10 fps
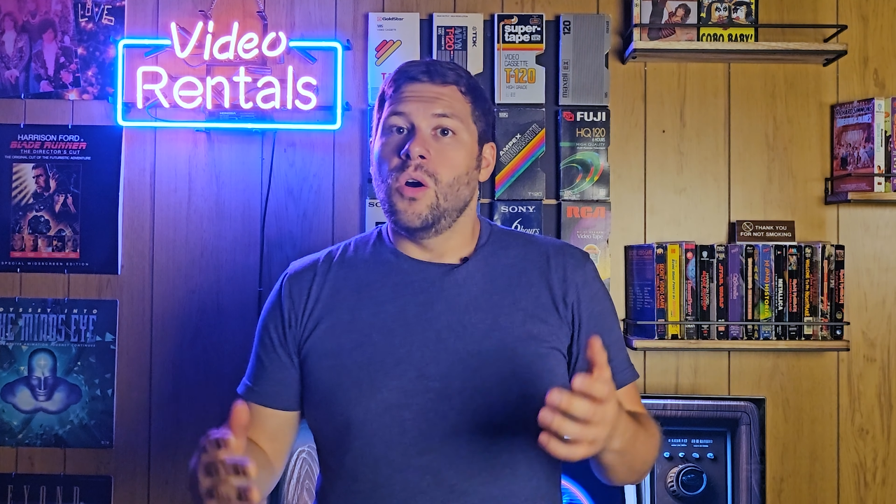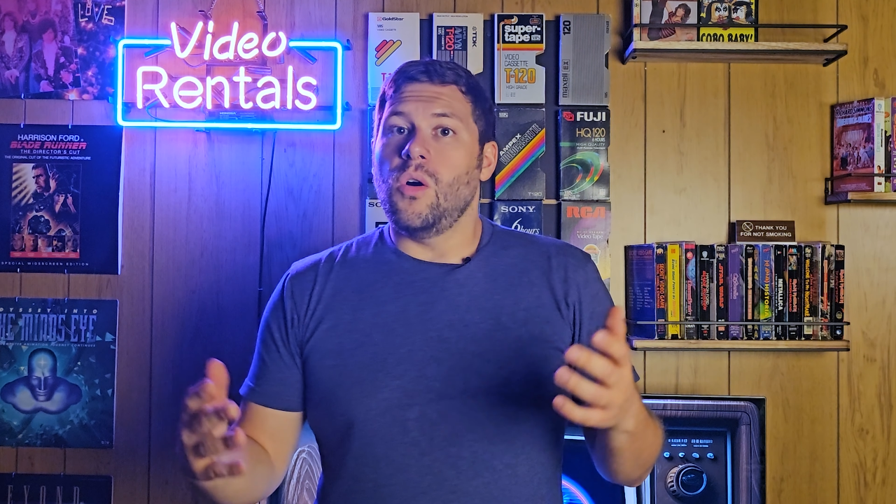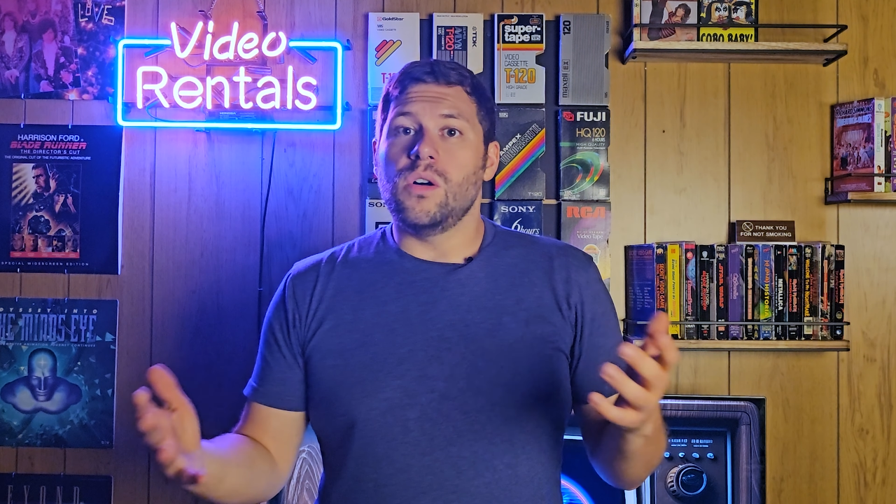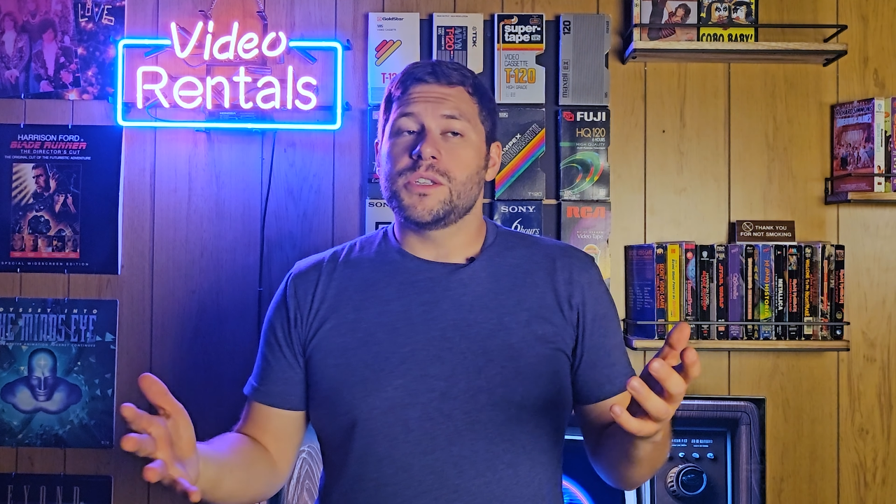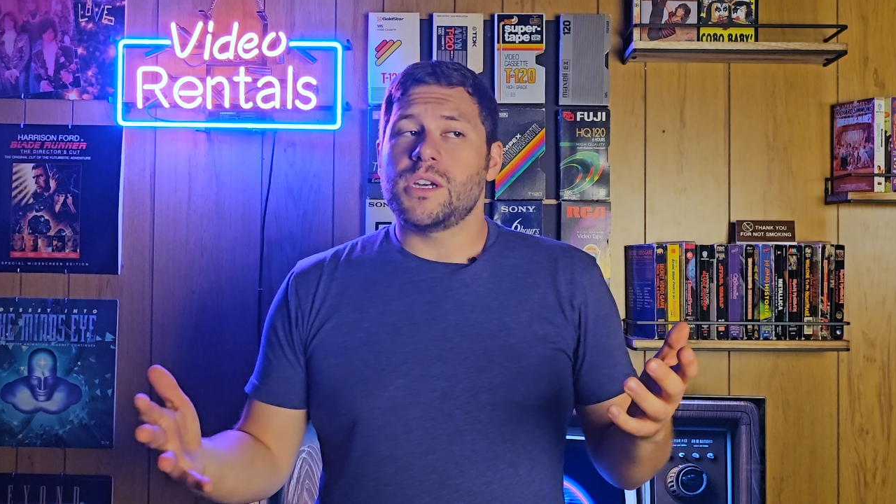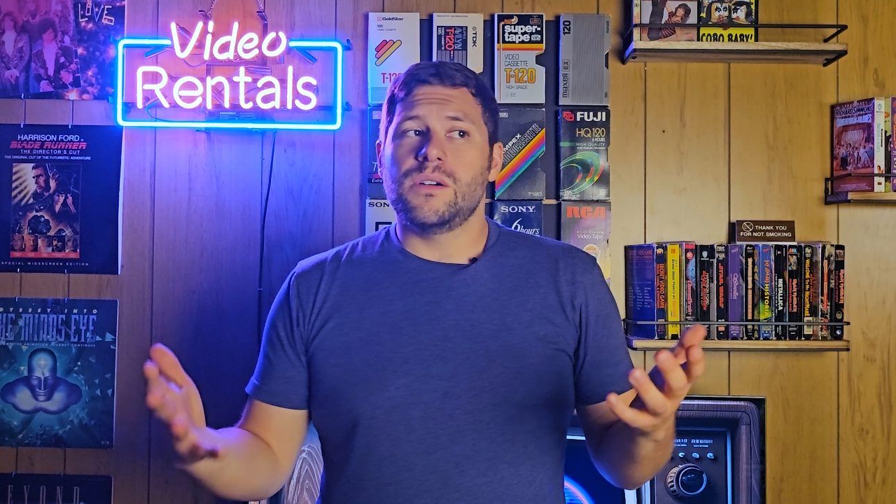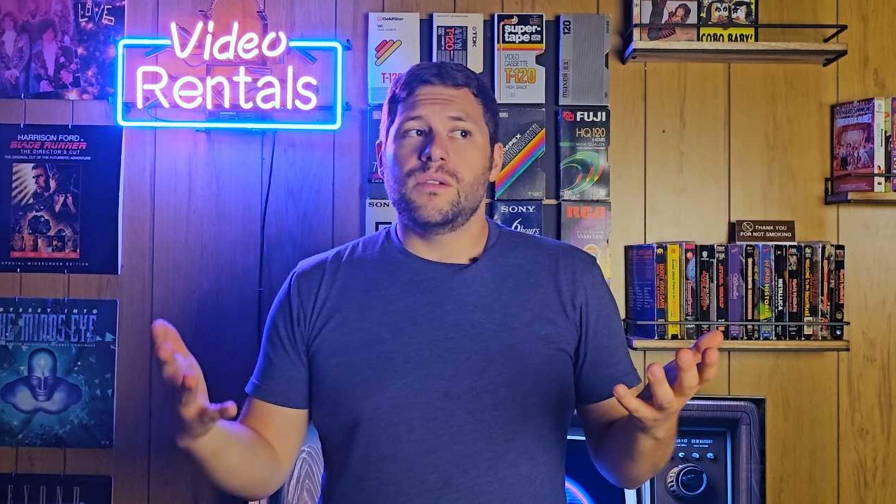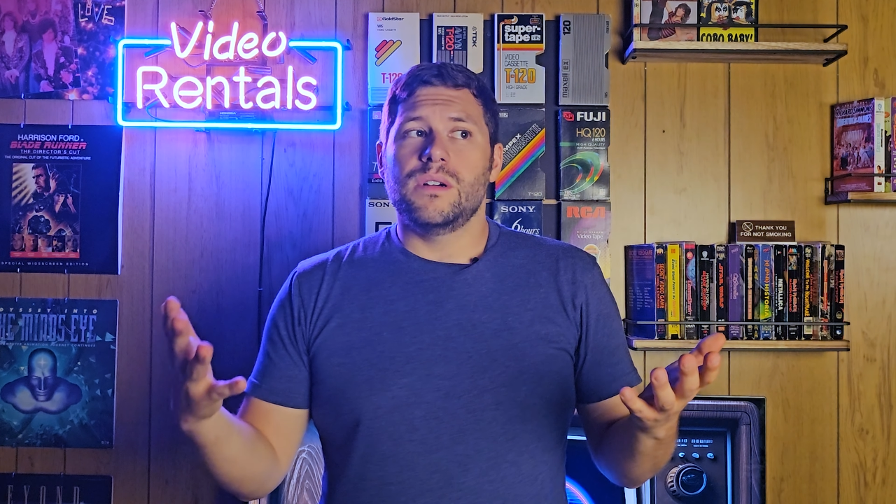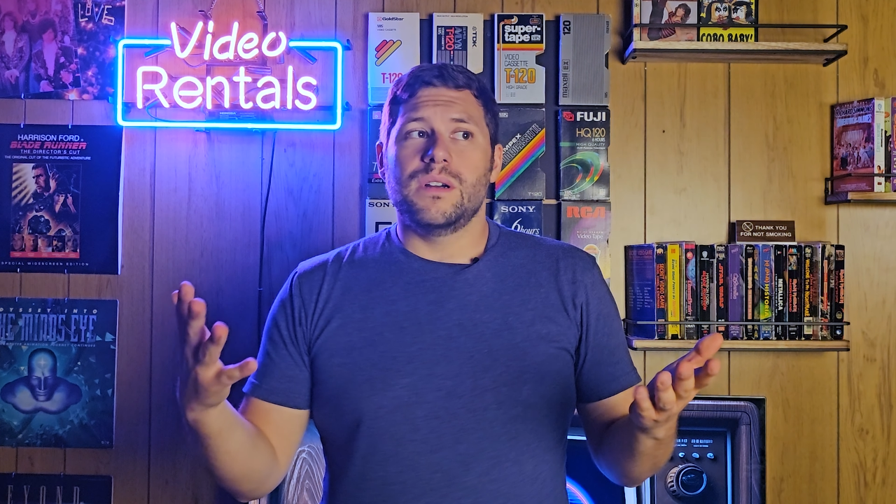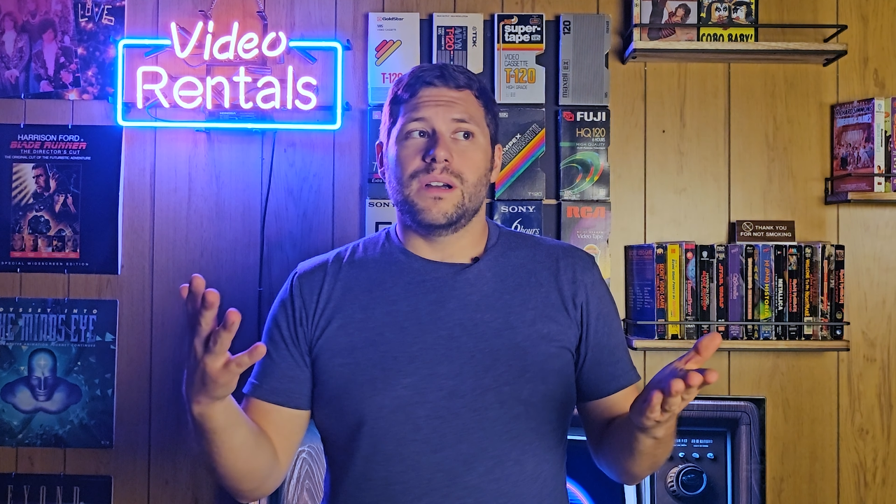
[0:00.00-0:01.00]

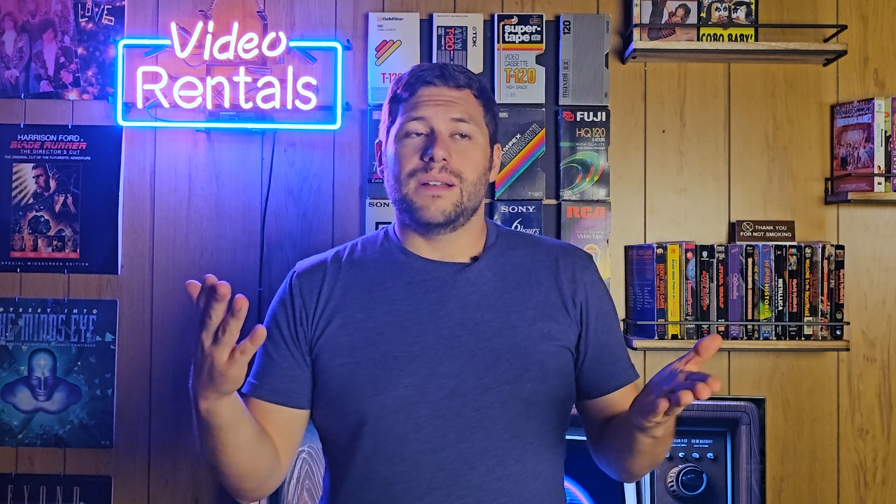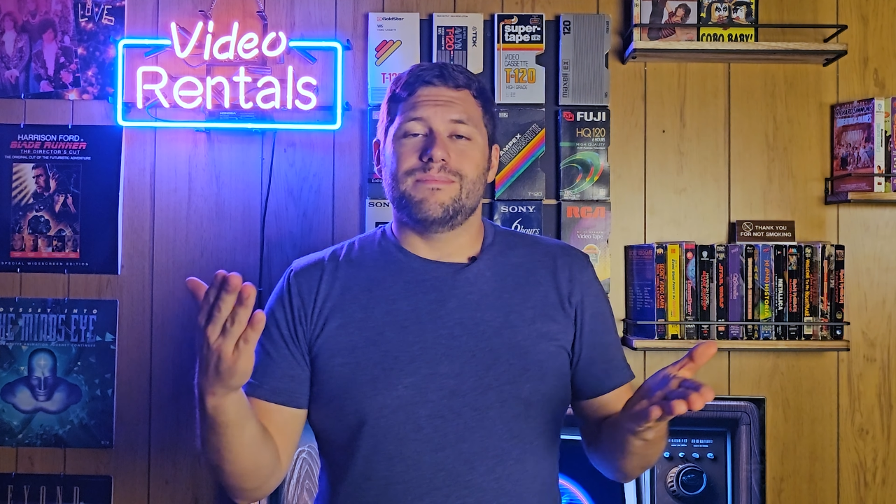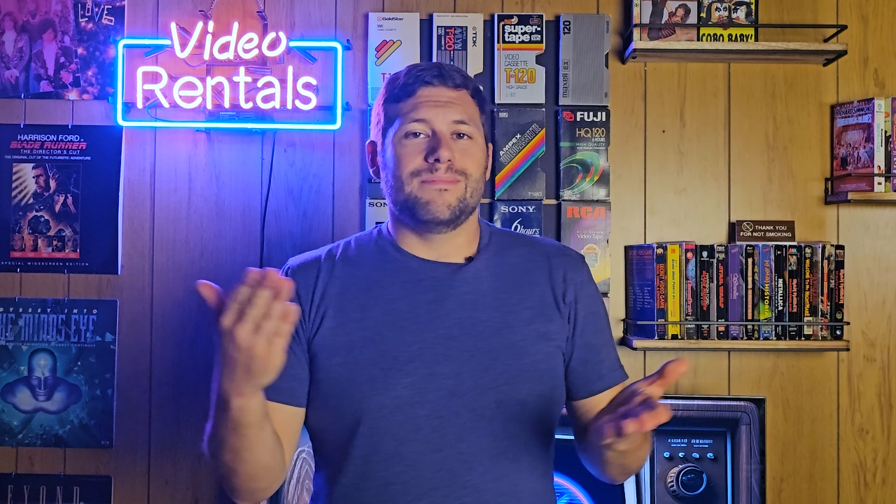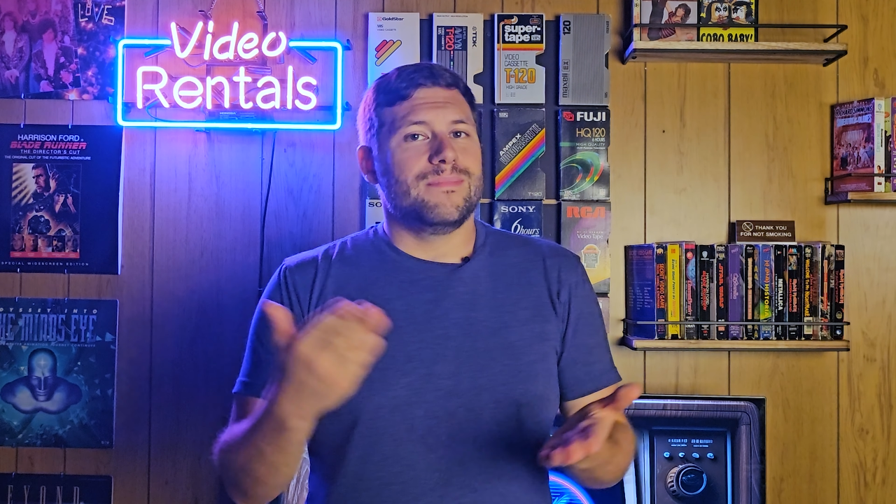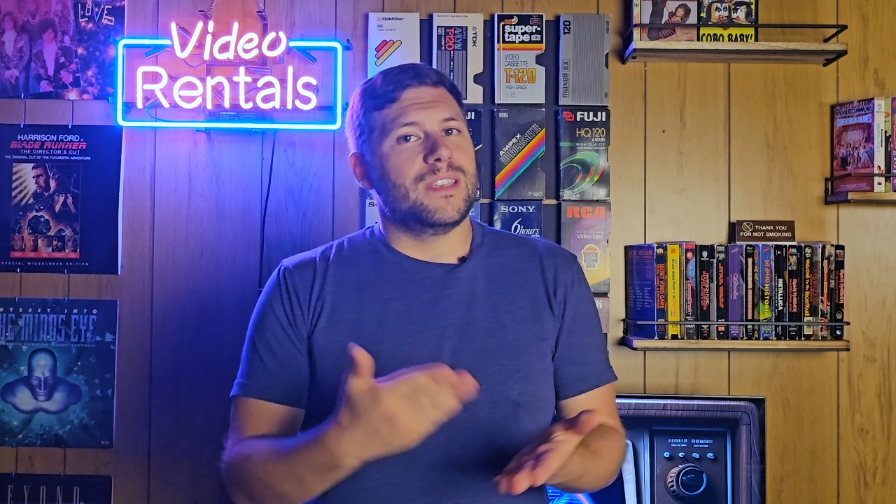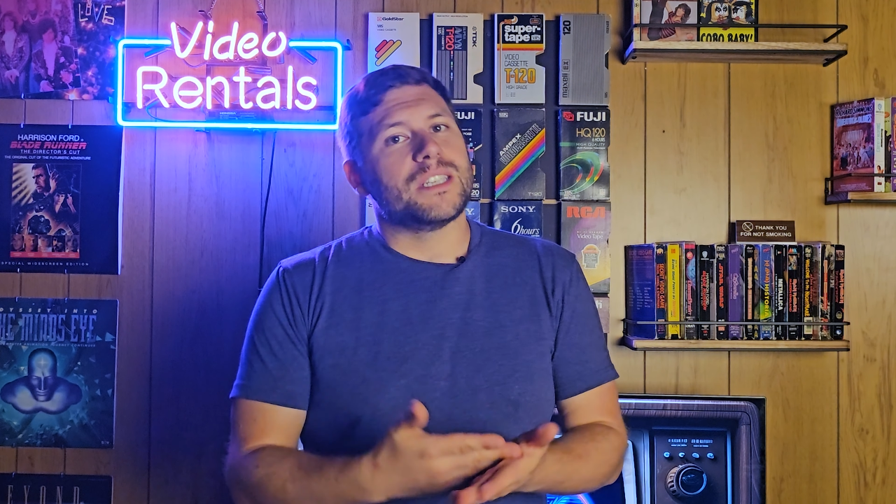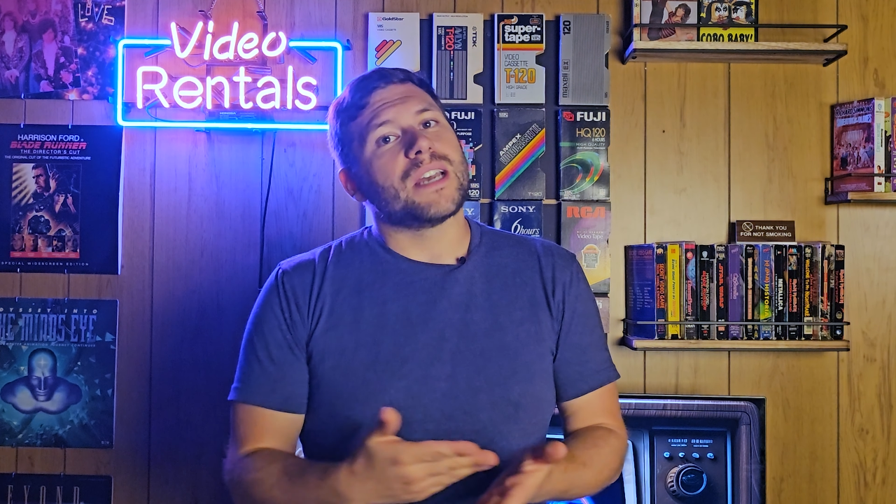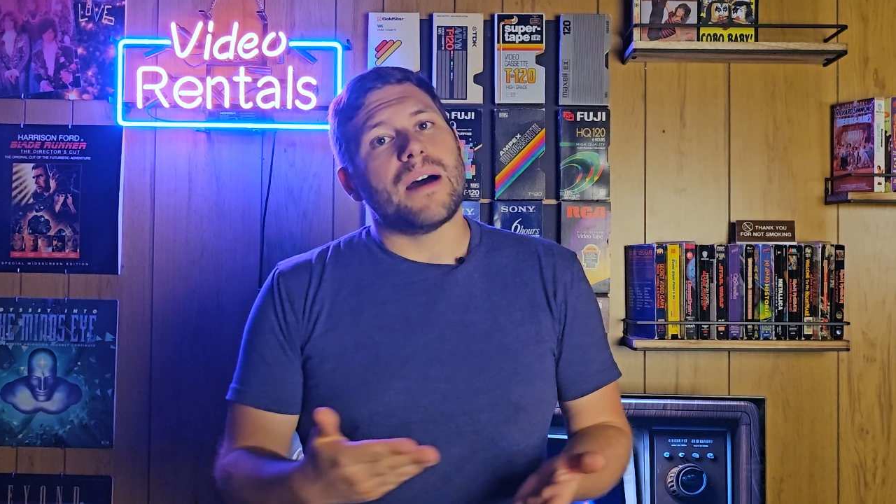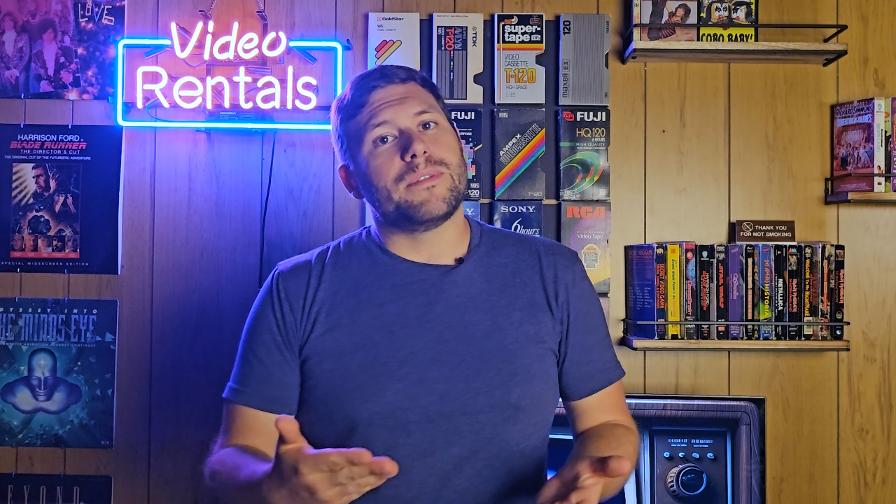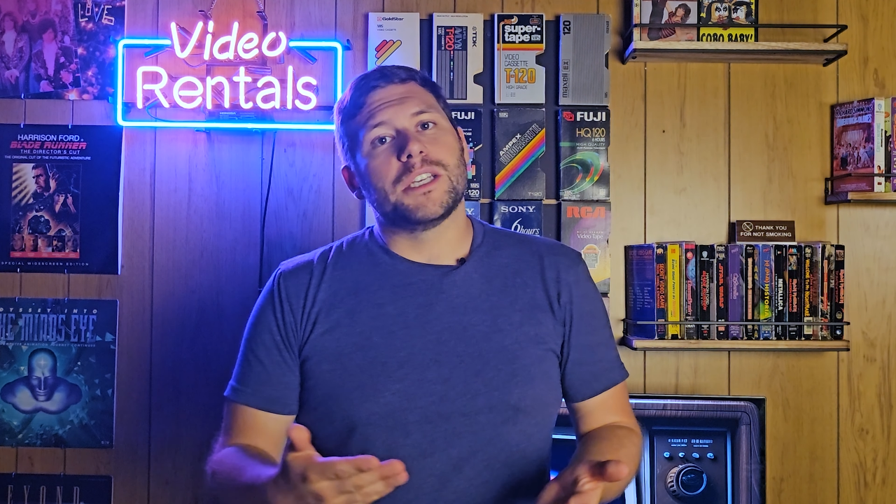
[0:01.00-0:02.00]
Also, this is
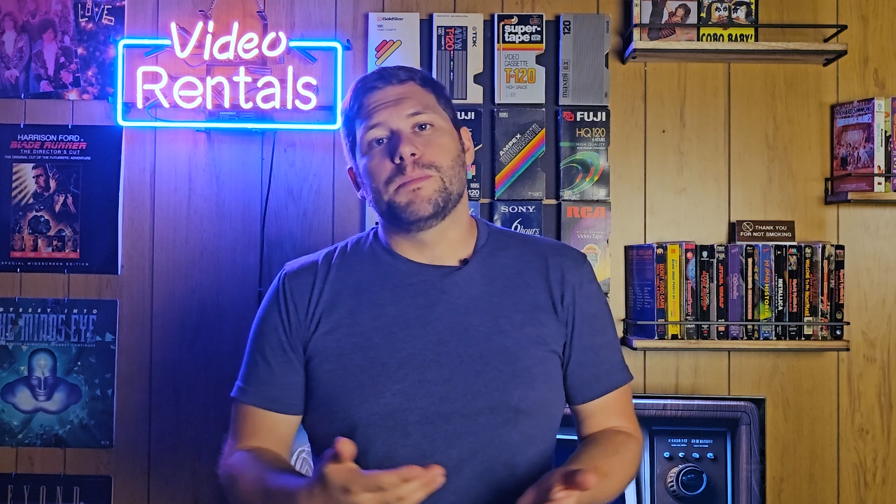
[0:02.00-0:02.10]
obvious,